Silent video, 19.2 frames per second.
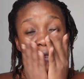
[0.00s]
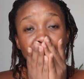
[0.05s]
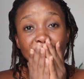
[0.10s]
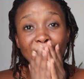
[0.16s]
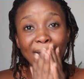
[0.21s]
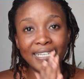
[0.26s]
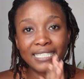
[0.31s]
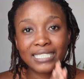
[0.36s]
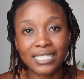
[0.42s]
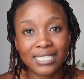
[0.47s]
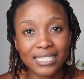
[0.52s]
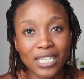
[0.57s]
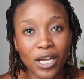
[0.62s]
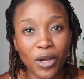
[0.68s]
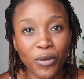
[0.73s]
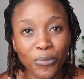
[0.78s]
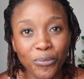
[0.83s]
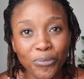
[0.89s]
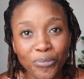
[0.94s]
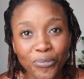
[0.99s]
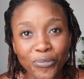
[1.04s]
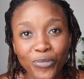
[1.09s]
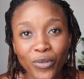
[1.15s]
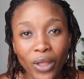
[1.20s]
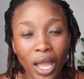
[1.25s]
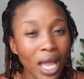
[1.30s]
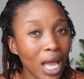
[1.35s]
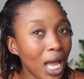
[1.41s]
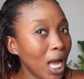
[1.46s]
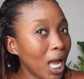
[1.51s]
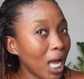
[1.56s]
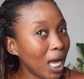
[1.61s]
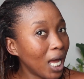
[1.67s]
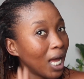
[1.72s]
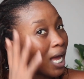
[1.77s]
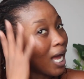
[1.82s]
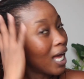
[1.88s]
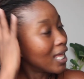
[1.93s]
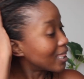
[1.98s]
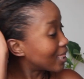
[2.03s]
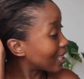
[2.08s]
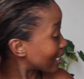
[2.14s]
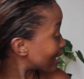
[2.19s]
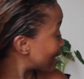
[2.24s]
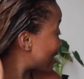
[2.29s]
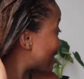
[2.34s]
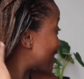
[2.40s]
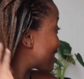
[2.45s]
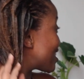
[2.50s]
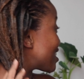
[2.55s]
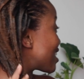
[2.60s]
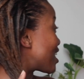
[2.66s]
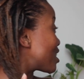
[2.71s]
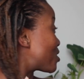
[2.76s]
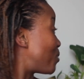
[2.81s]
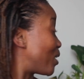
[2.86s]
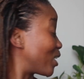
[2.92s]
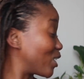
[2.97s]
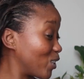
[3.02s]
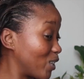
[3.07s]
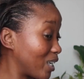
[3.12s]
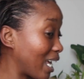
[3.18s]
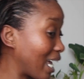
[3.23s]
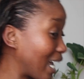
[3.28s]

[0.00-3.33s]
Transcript: if you guys can tell. This is my new